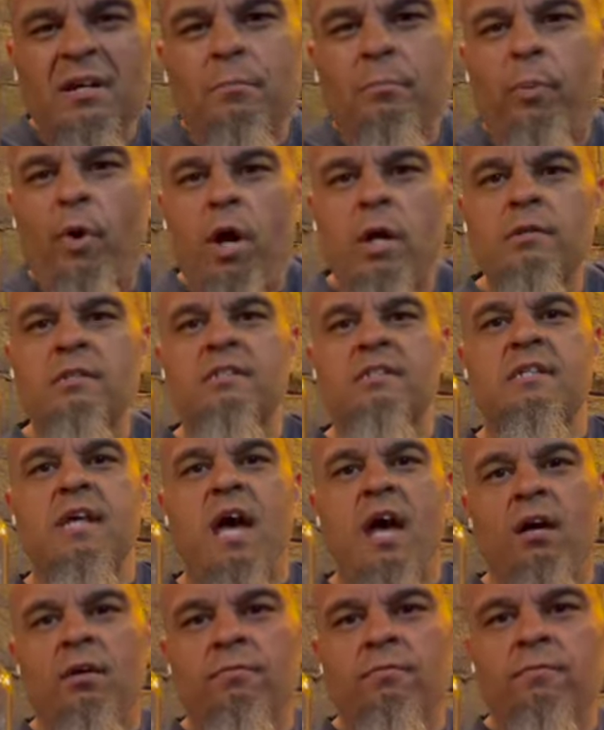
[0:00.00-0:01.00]

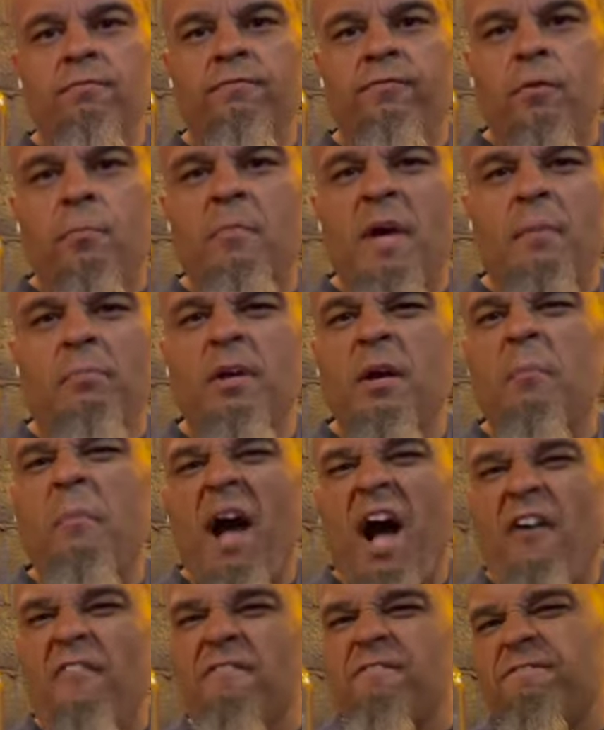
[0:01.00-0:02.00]
Bardstown for maybe
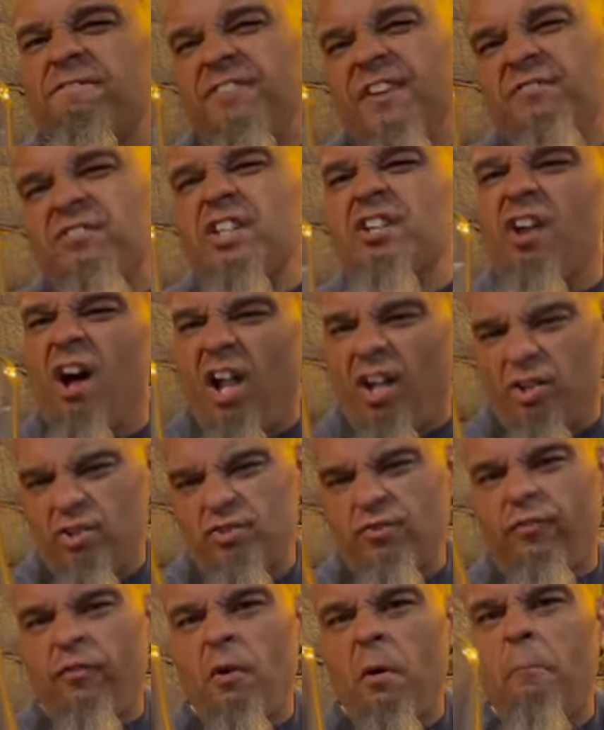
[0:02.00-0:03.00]
about
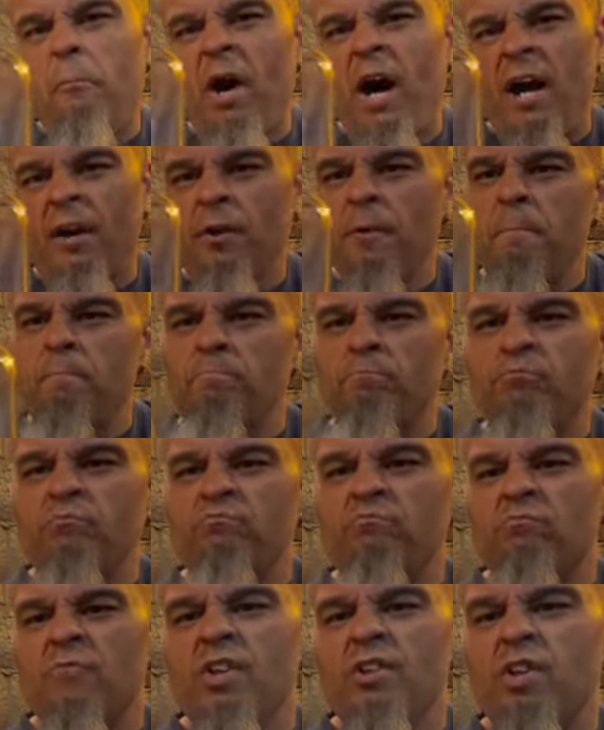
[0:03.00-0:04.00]
$50 for a bottle,
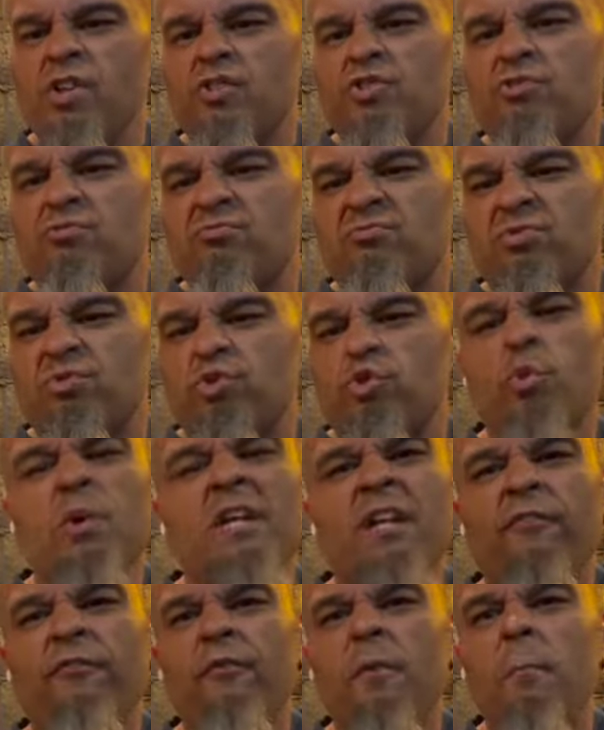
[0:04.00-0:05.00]
and there's 3
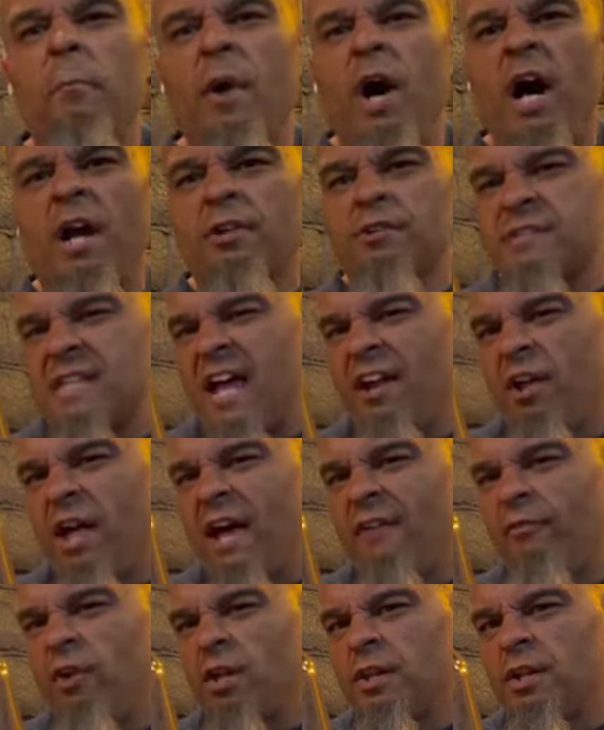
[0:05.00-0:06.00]
different bottles. I don't
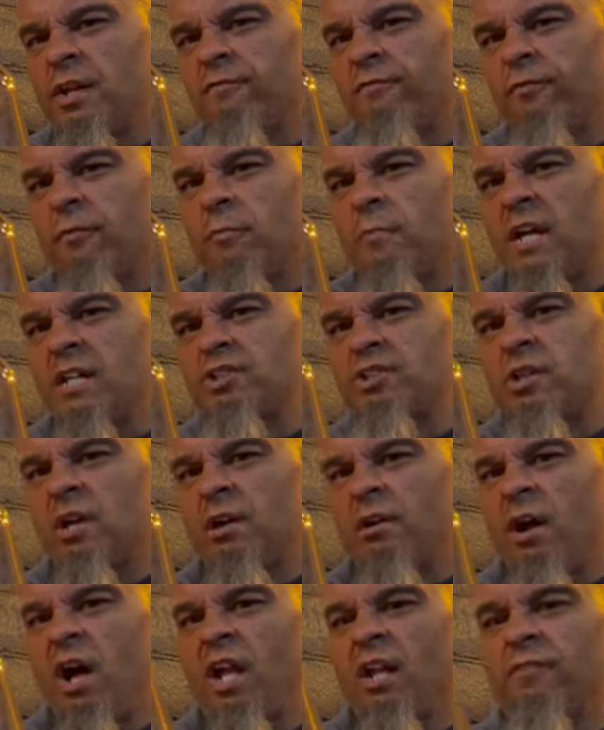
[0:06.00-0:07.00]
have all the information
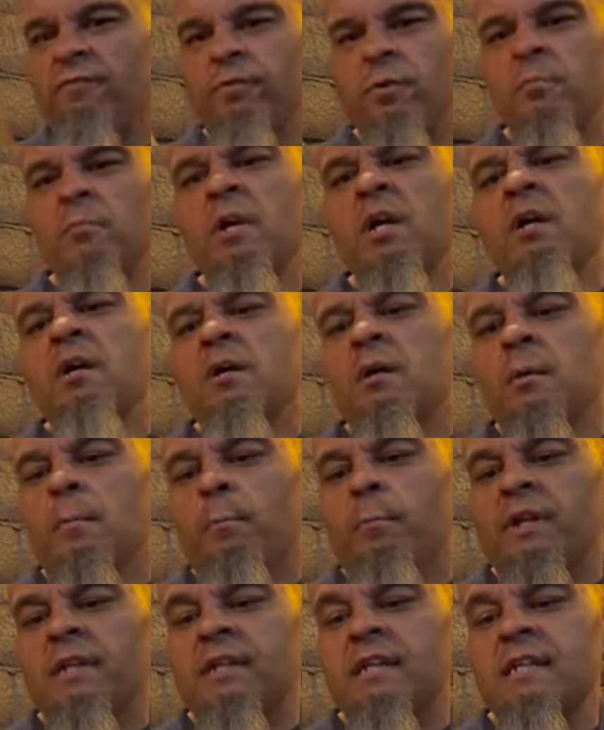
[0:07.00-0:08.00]
on all of them,
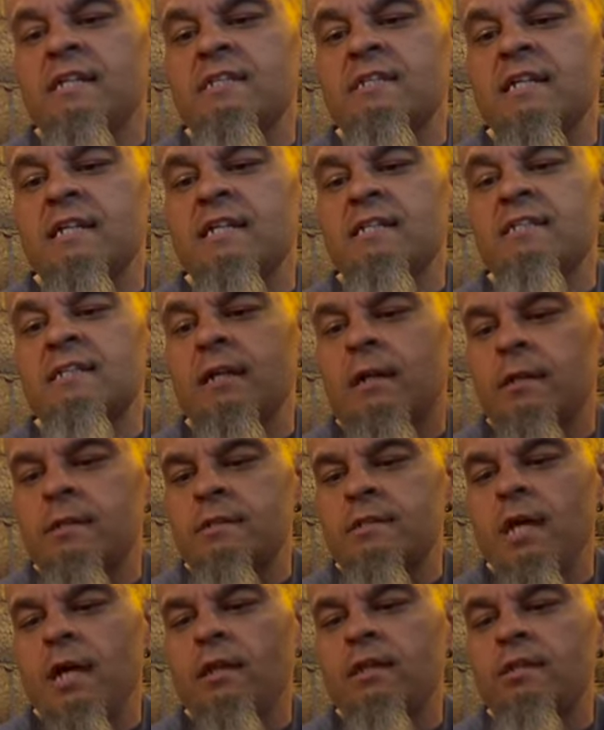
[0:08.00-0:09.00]
but this is the
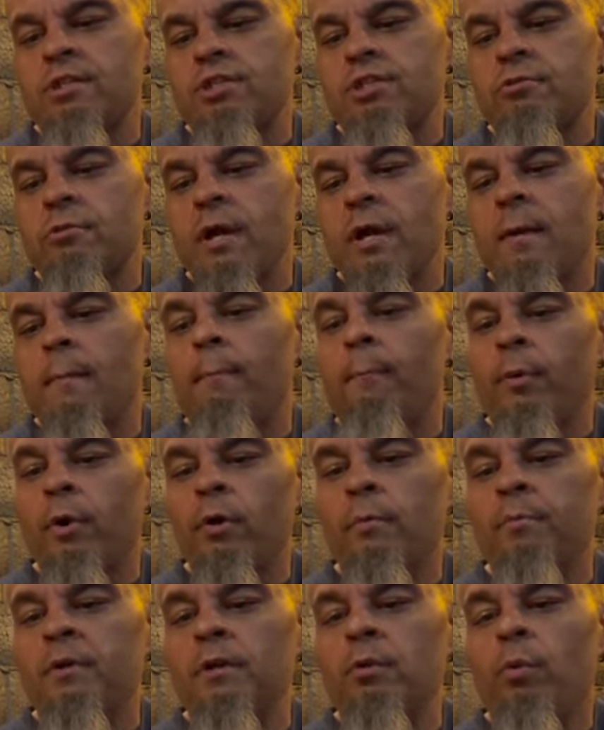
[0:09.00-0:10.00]
Kentucky Straight
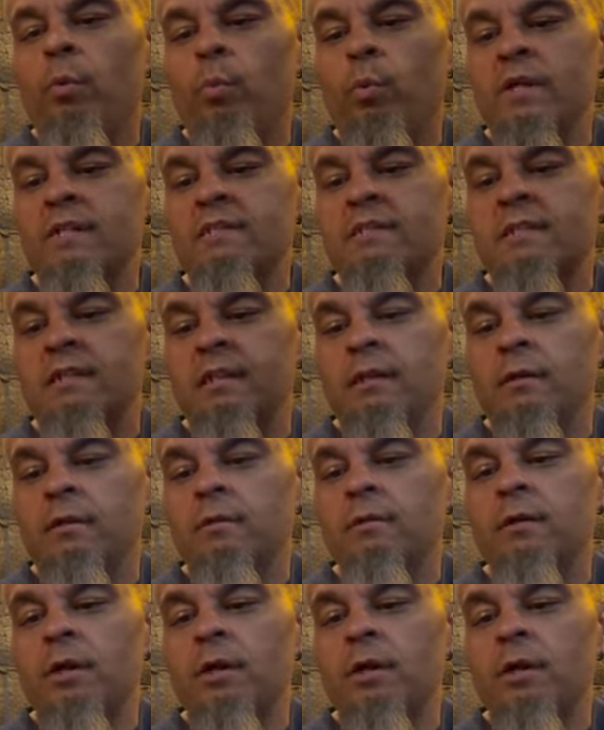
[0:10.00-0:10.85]
Bourbon Whiskey, the